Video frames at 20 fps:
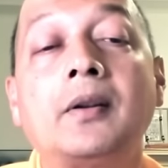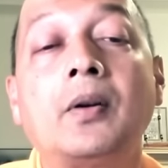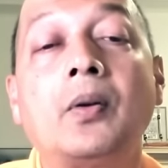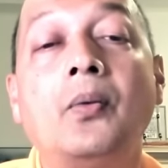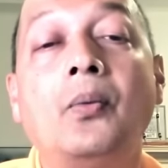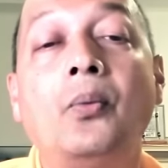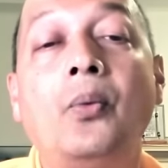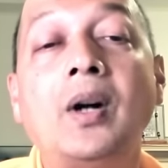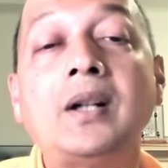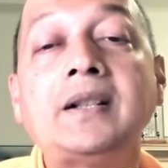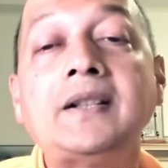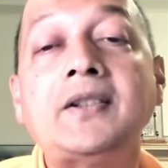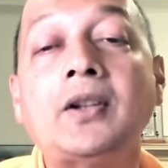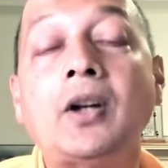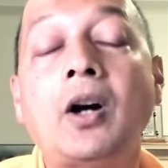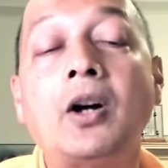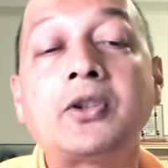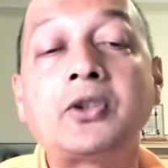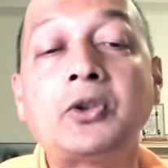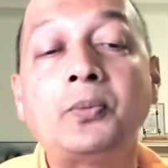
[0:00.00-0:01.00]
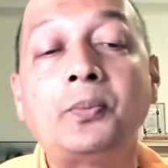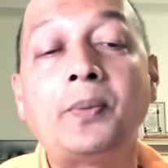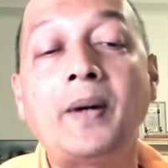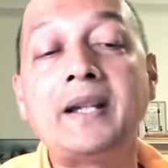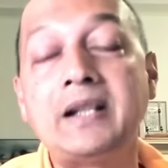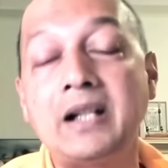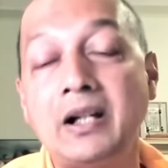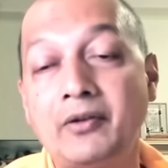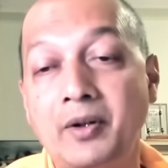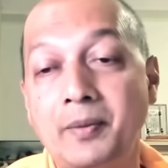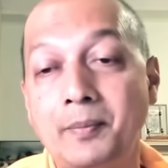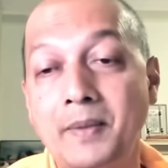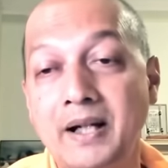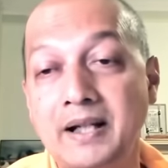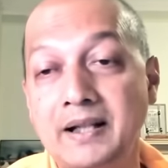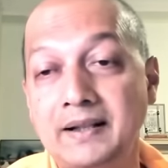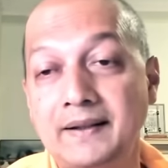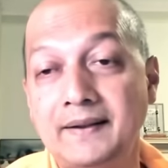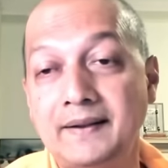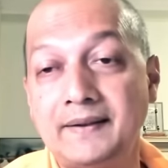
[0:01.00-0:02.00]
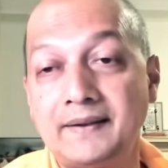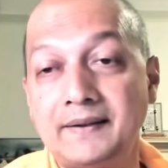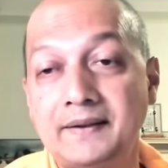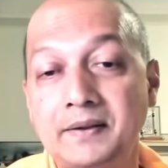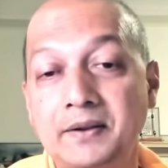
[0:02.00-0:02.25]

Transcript: what is occupying our minds.